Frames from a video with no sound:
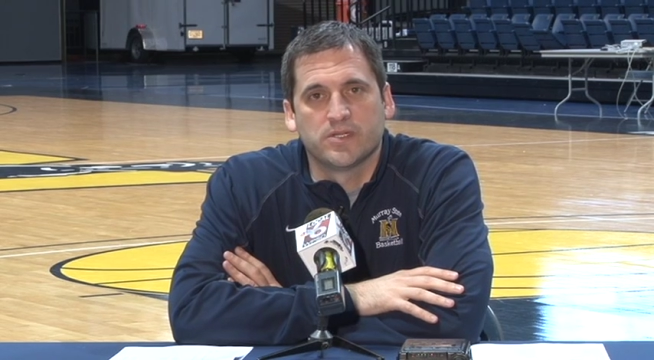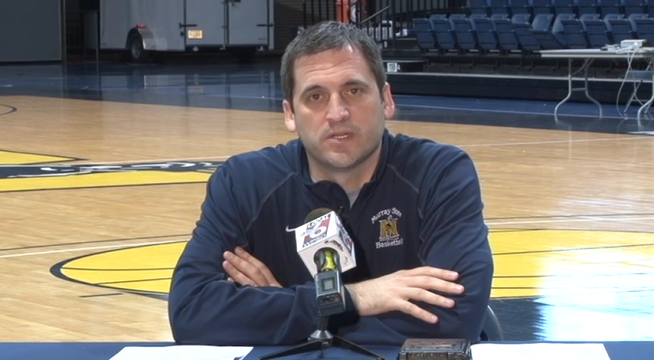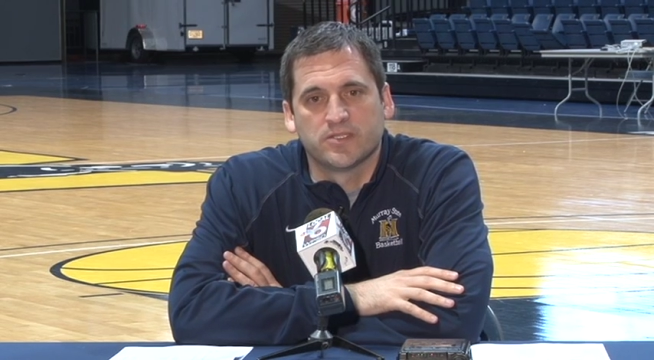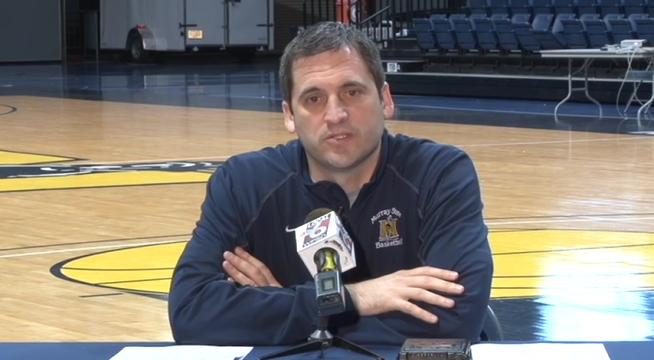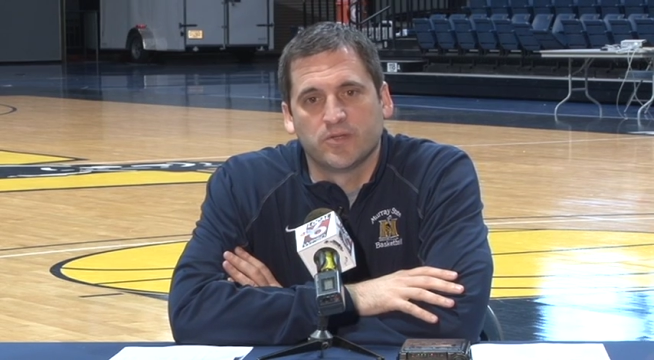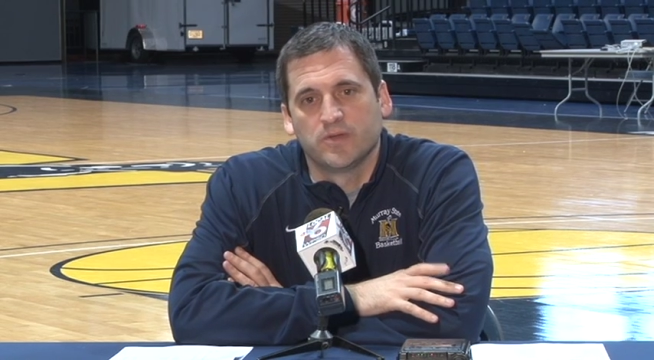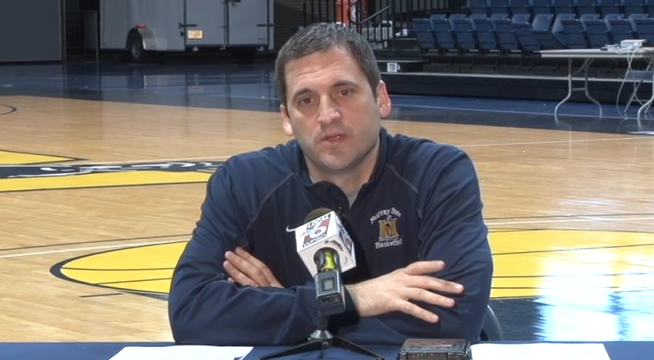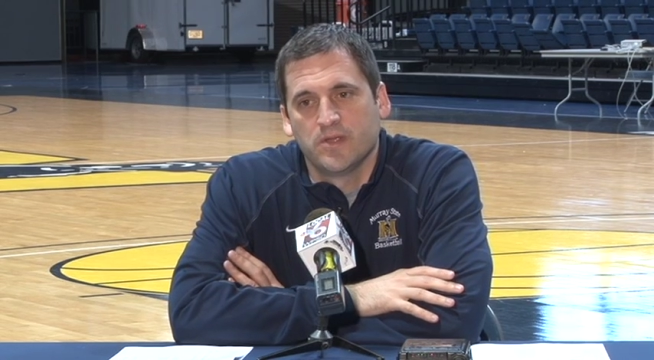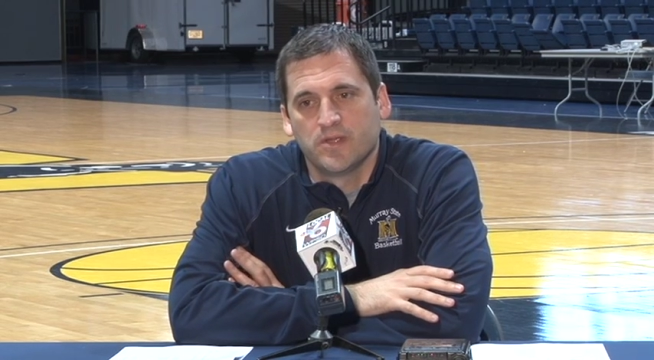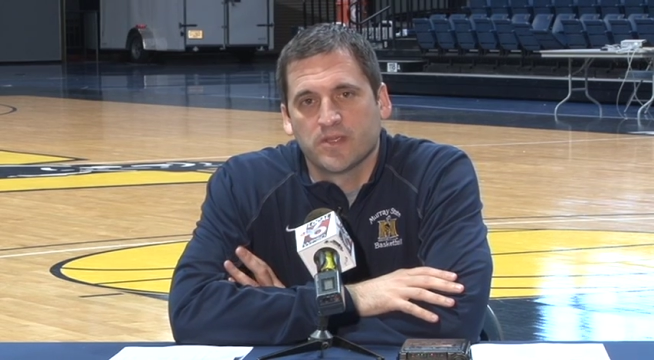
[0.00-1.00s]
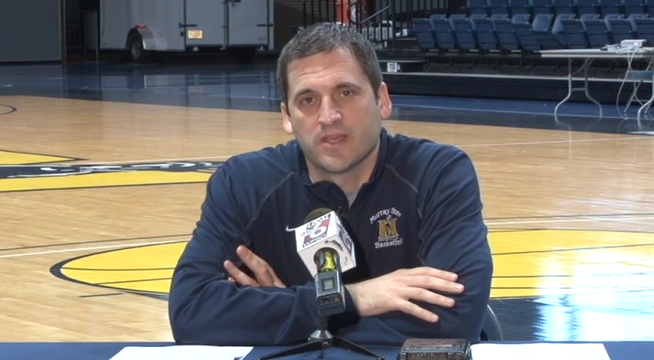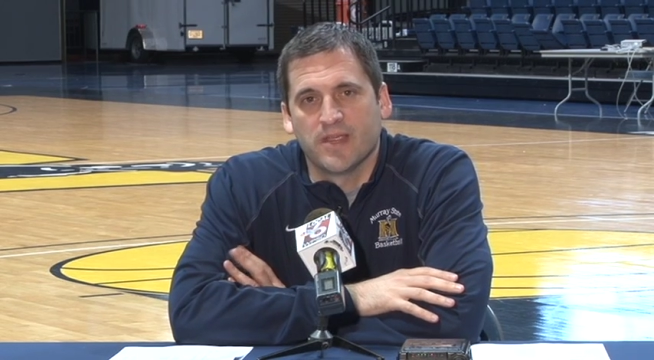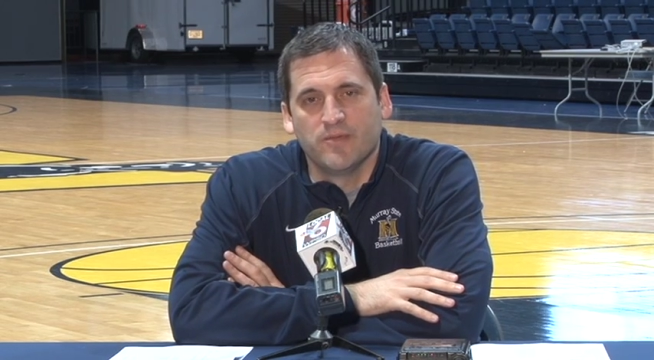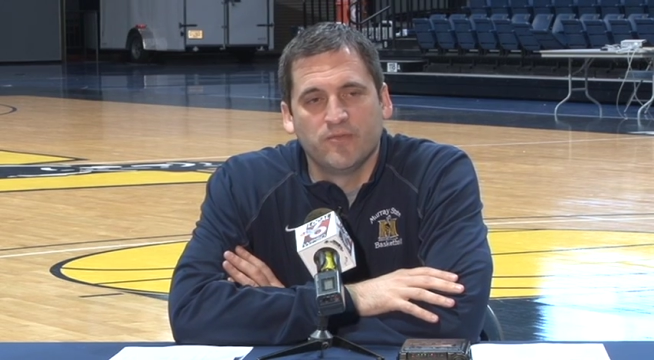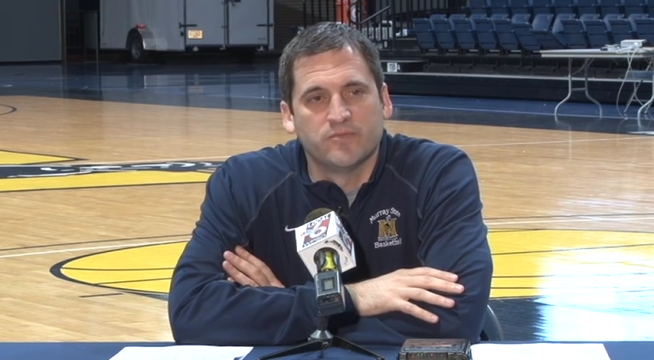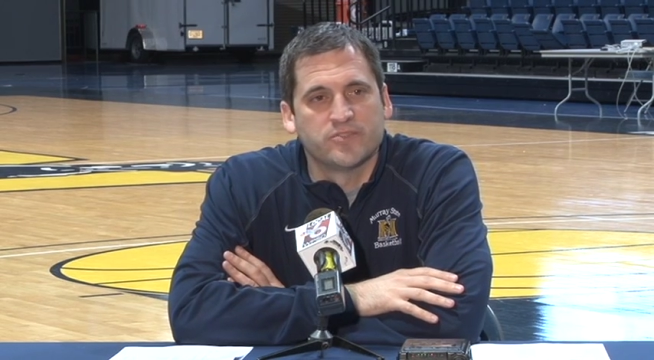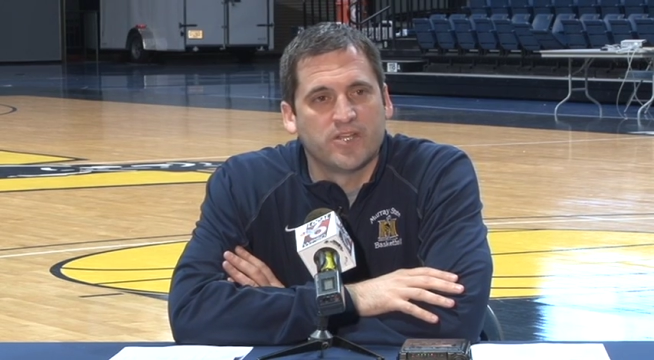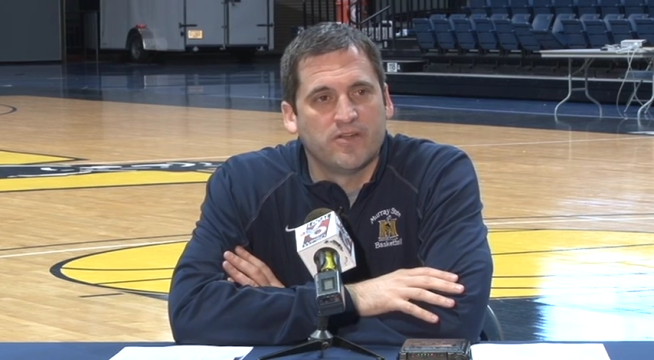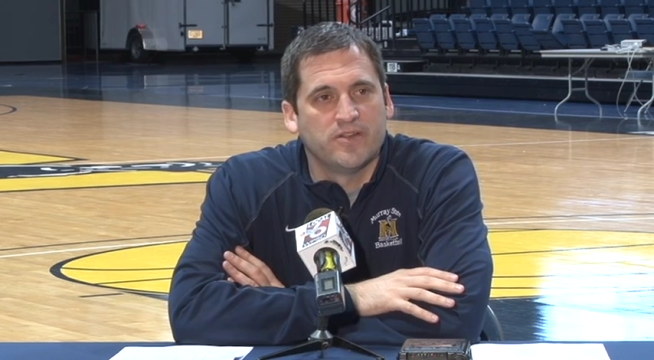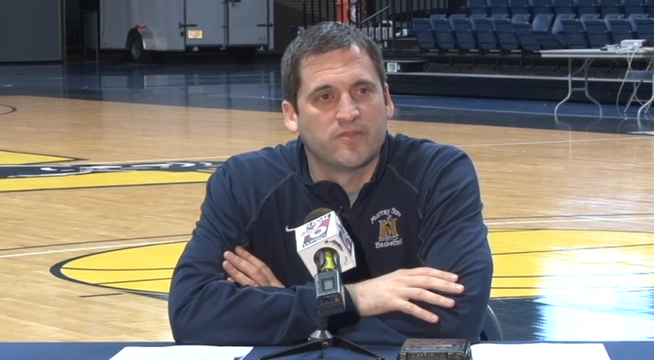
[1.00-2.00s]
Uh, so game moved from
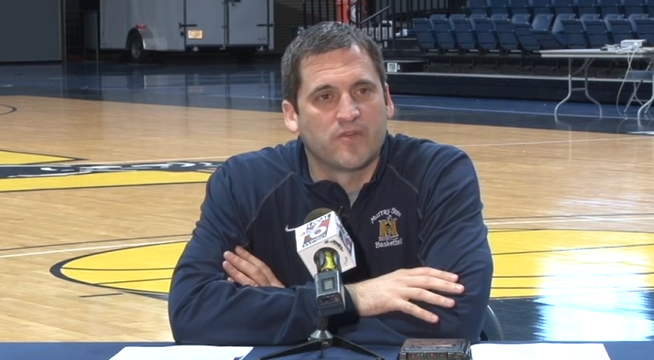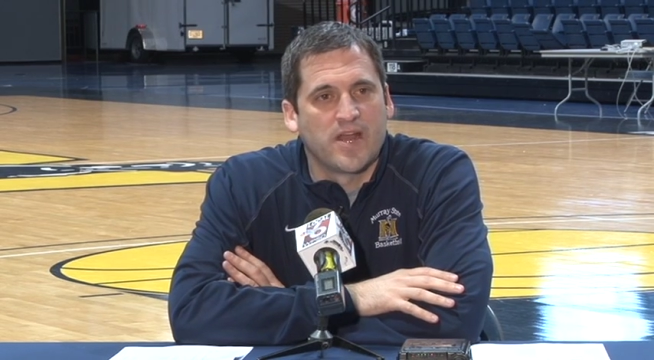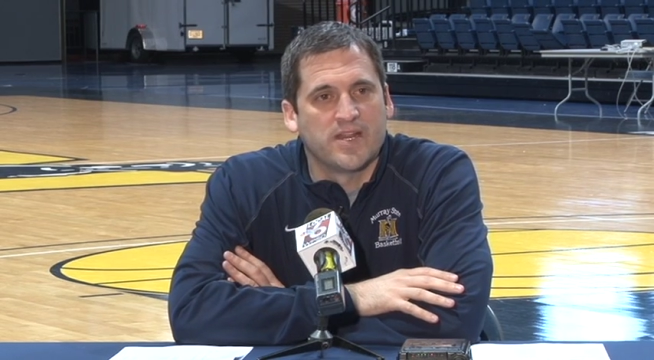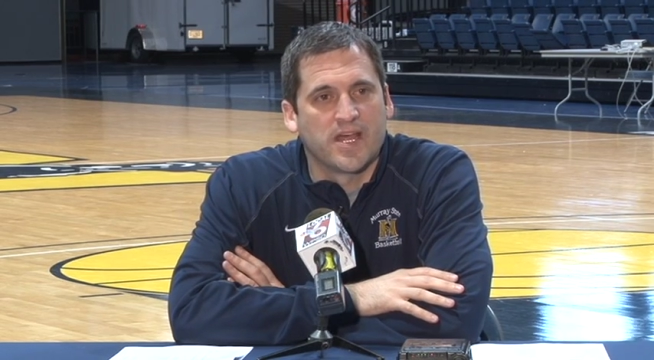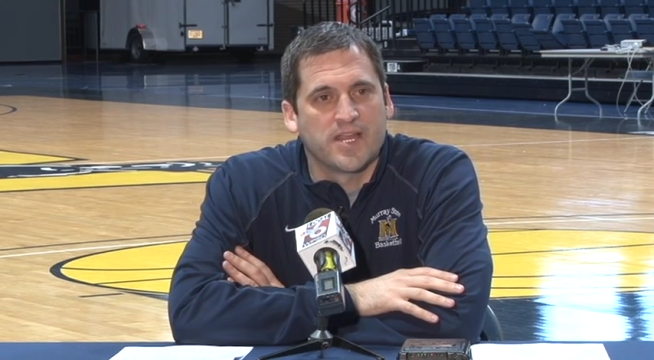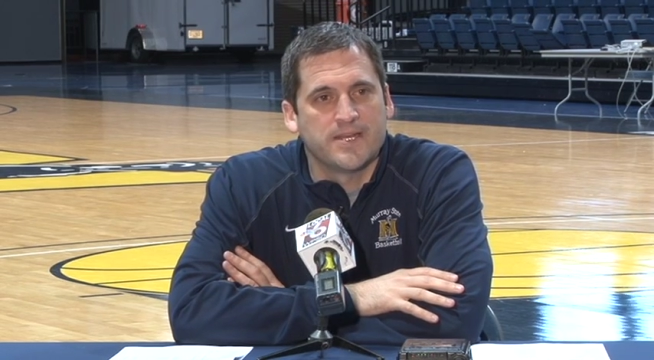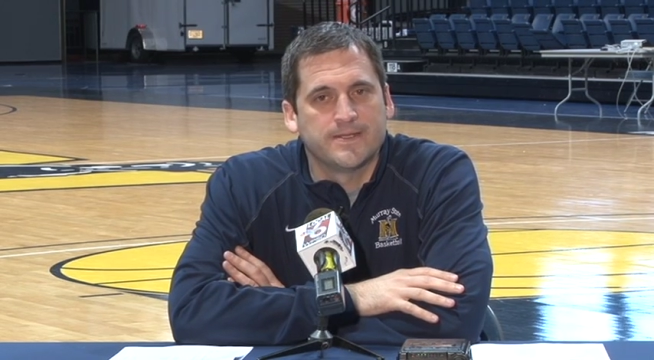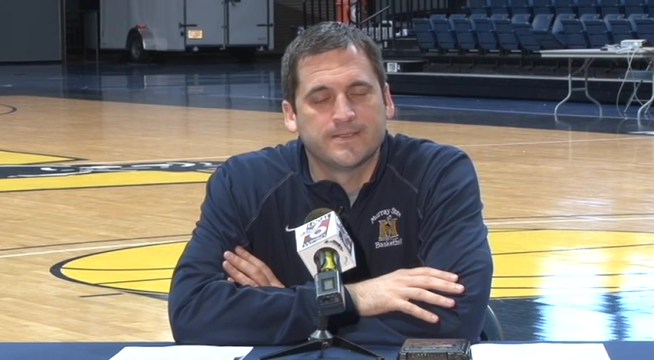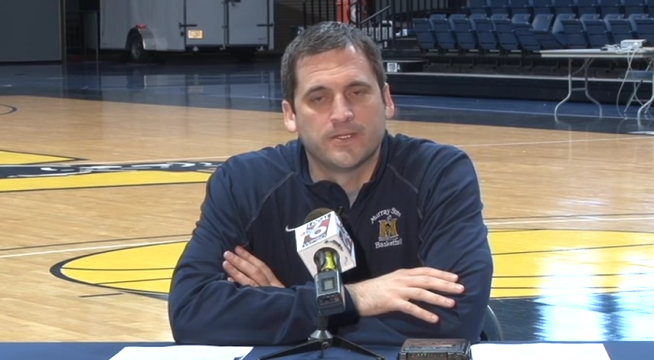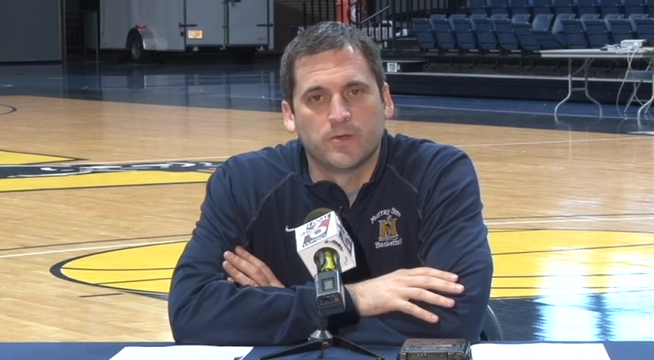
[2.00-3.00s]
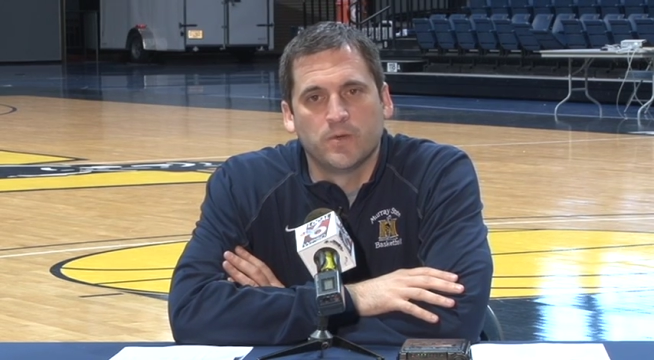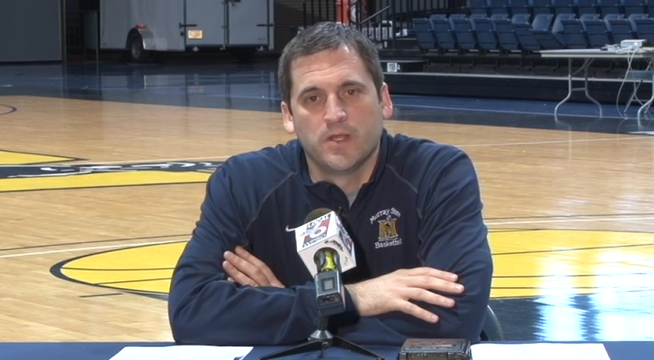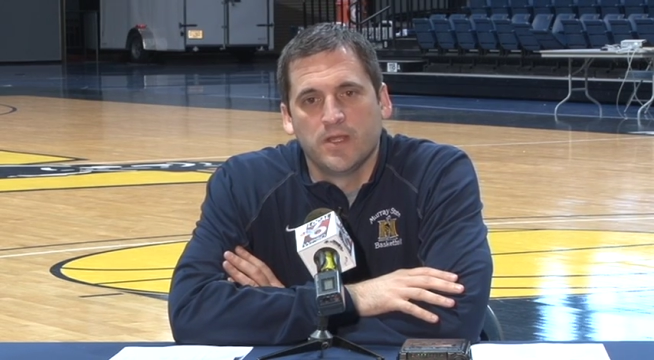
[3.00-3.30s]
Saturday to Friday night. So